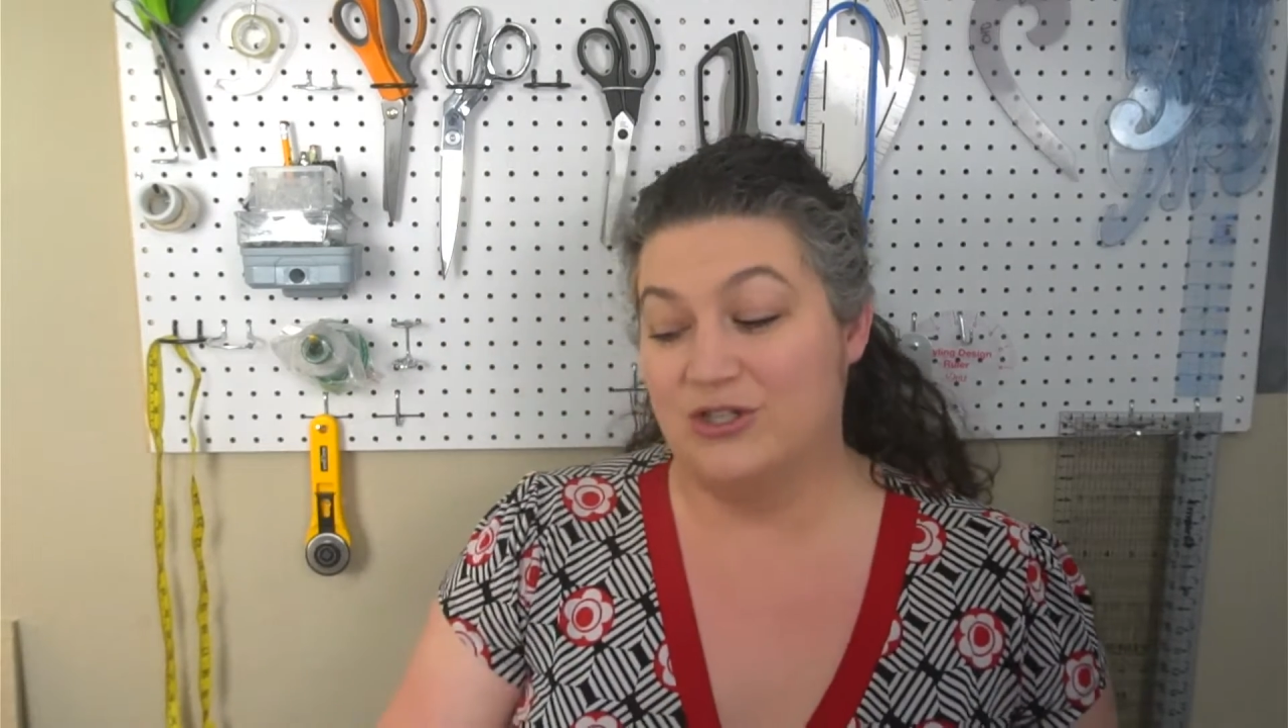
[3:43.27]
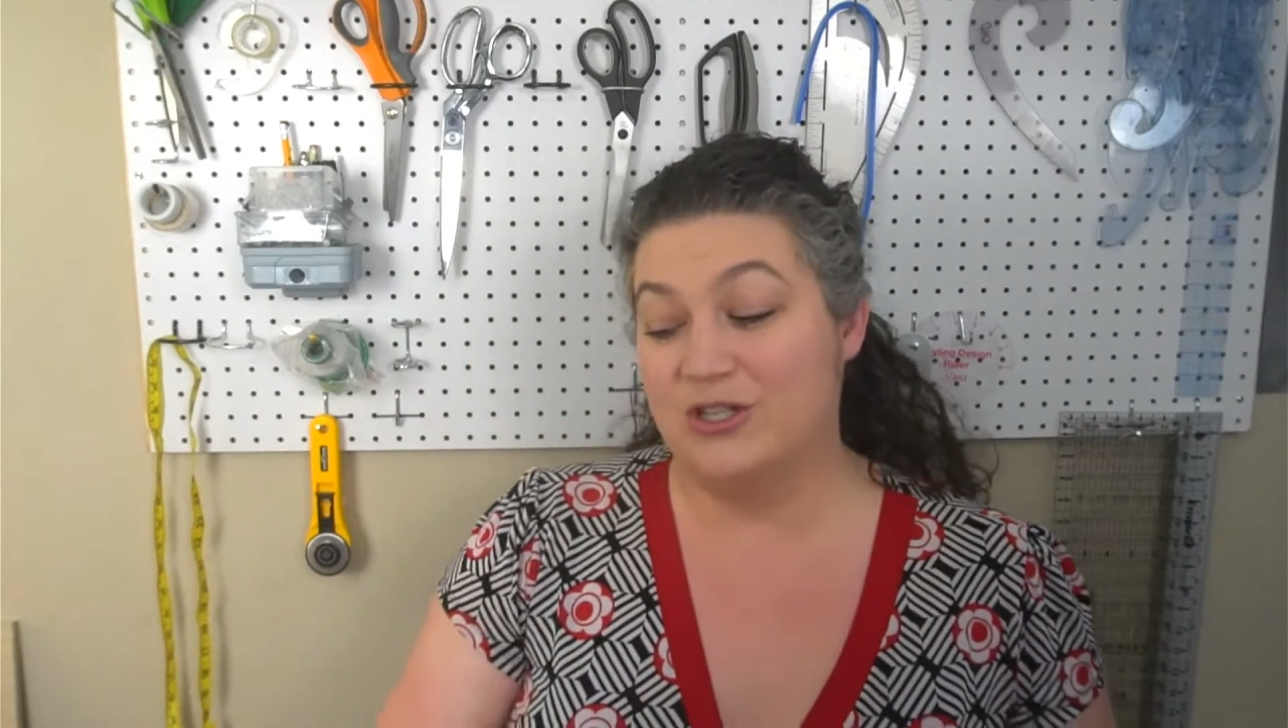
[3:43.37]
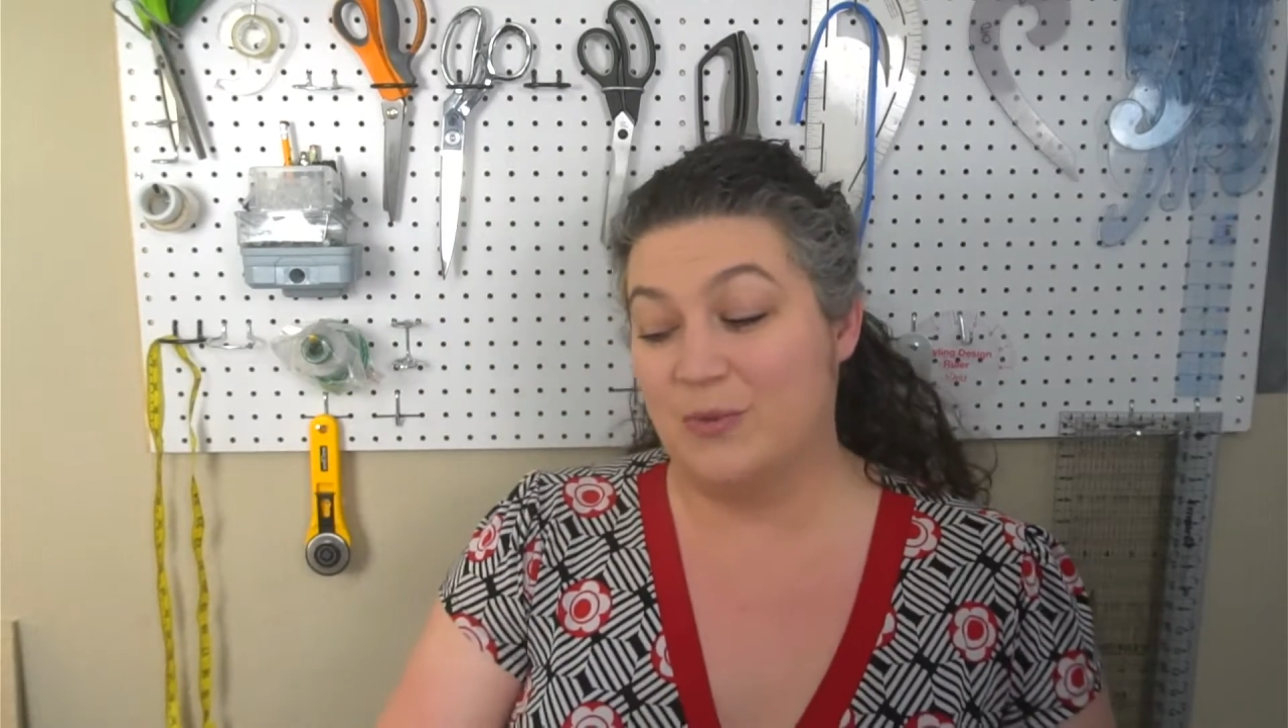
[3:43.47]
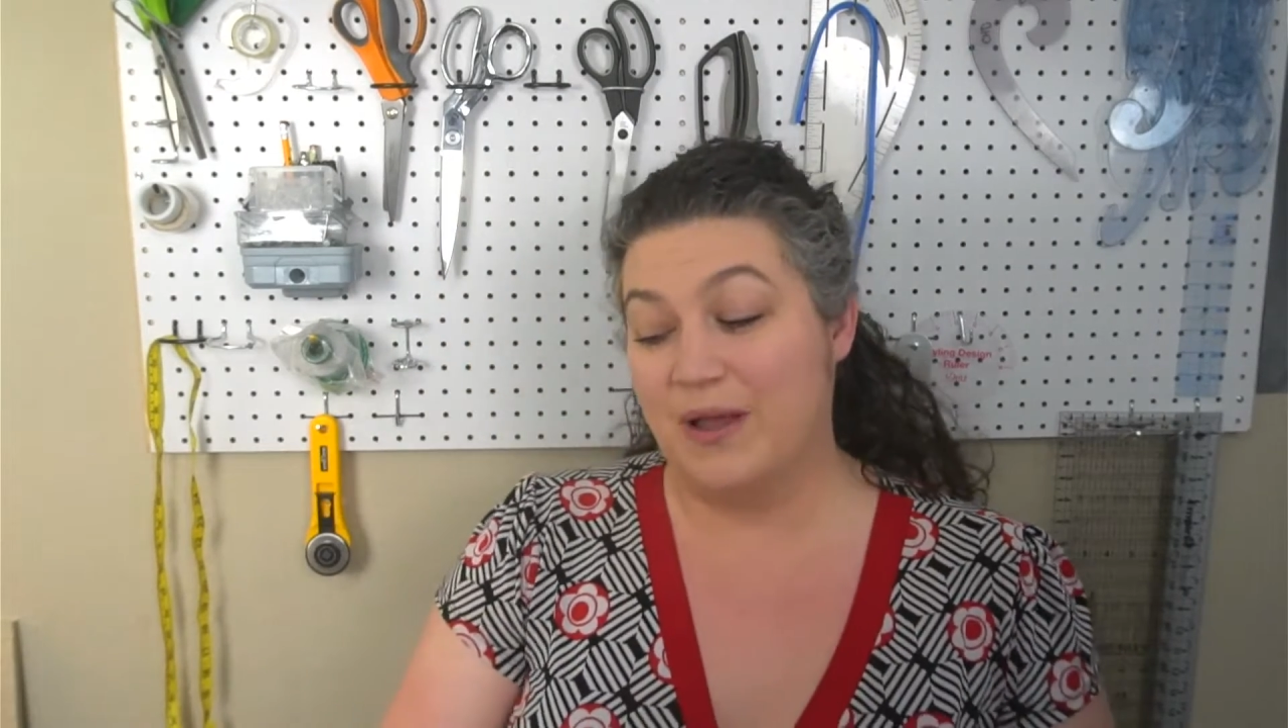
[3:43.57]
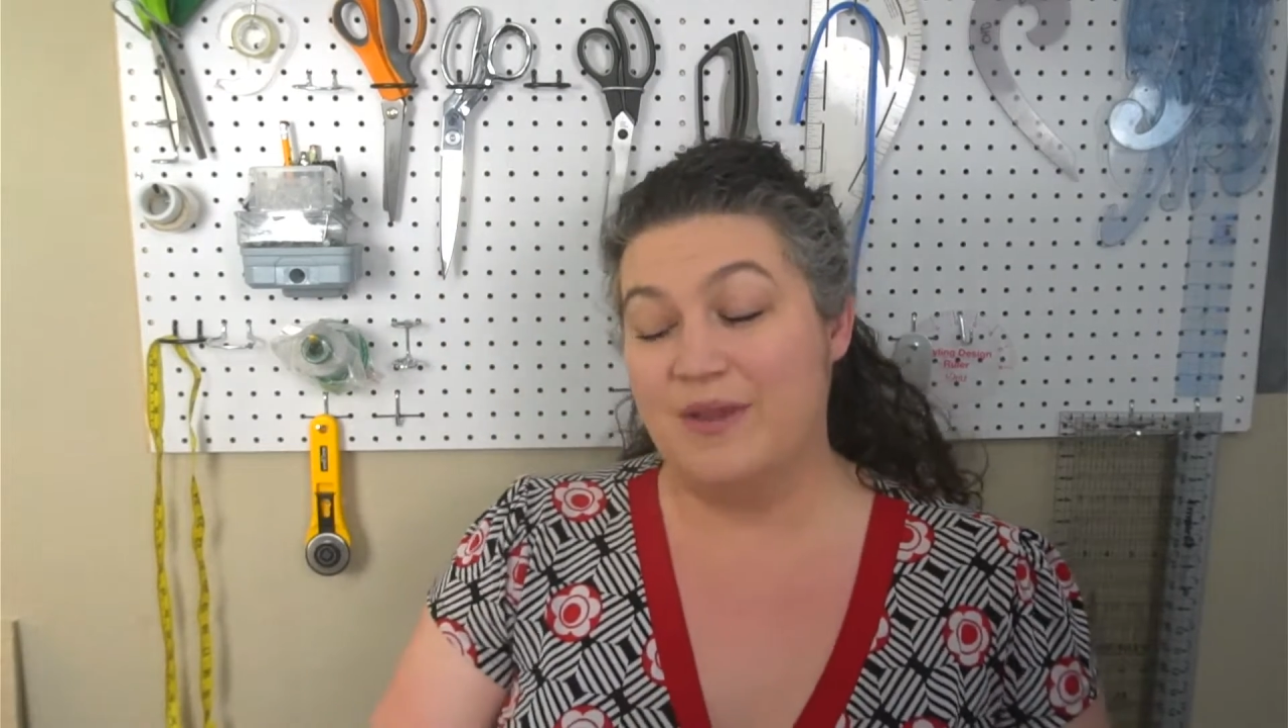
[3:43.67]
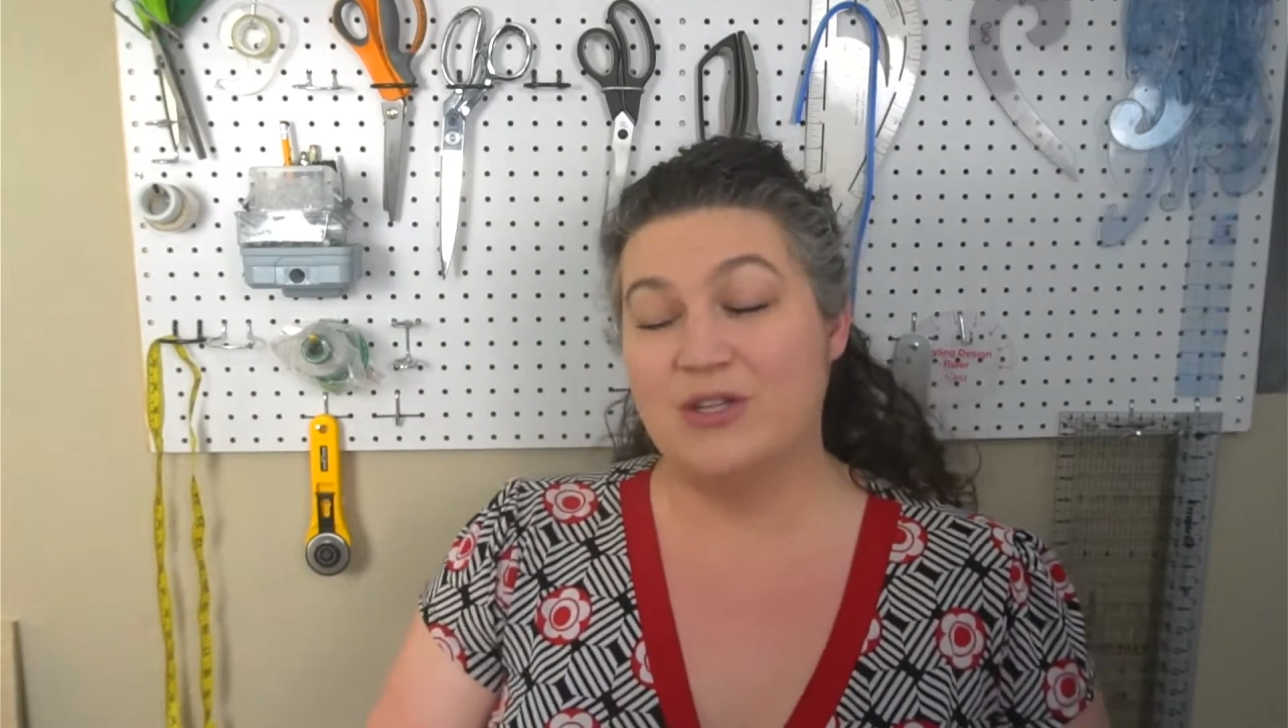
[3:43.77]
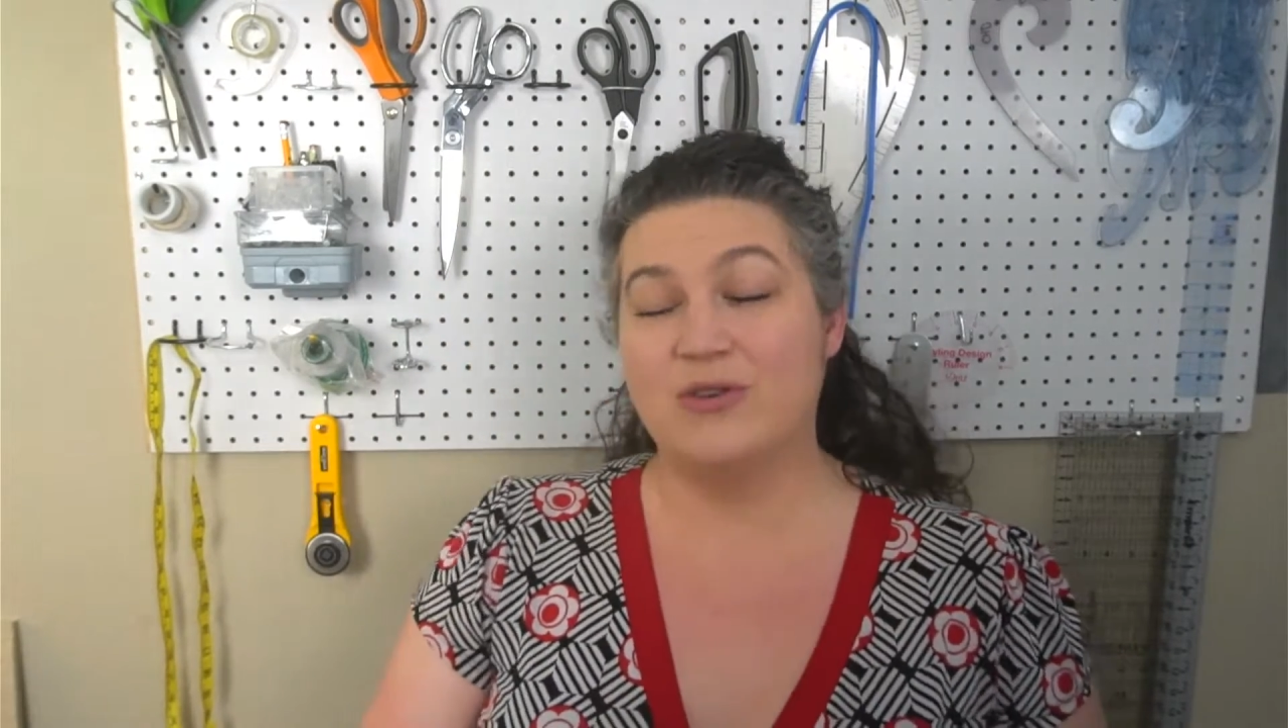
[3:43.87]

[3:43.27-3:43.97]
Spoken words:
You just want to make